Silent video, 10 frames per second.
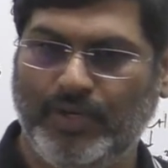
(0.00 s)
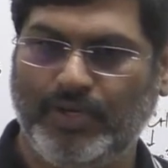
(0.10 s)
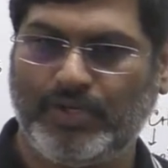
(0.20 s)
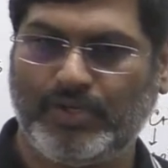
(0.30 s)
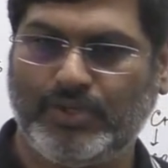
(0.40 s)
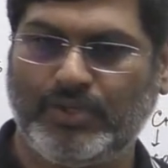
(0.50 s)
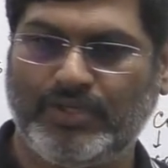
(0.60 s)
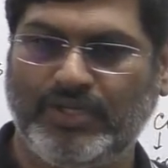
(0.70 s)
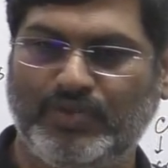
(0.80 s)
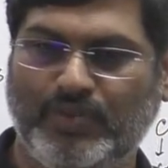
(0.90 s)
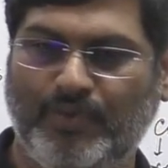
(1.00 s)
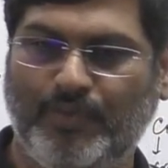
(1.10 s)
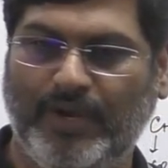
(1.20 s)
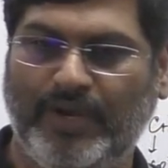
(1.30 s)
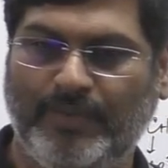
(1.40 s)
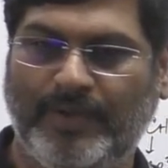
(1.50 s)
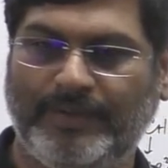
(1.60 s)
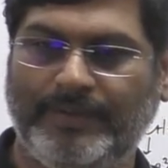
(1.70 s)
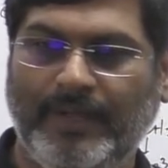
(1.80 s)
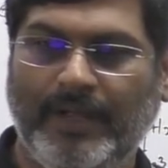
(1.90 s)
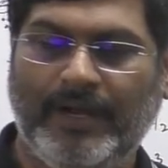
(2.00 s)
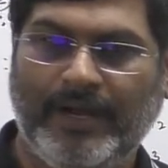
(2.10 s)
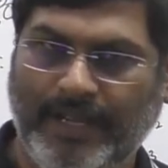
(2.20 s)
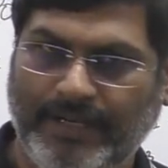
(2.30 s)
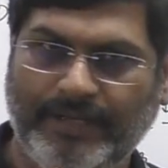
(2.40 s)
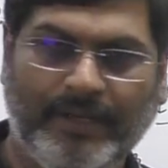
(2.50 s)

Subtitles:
understood this one very well, right?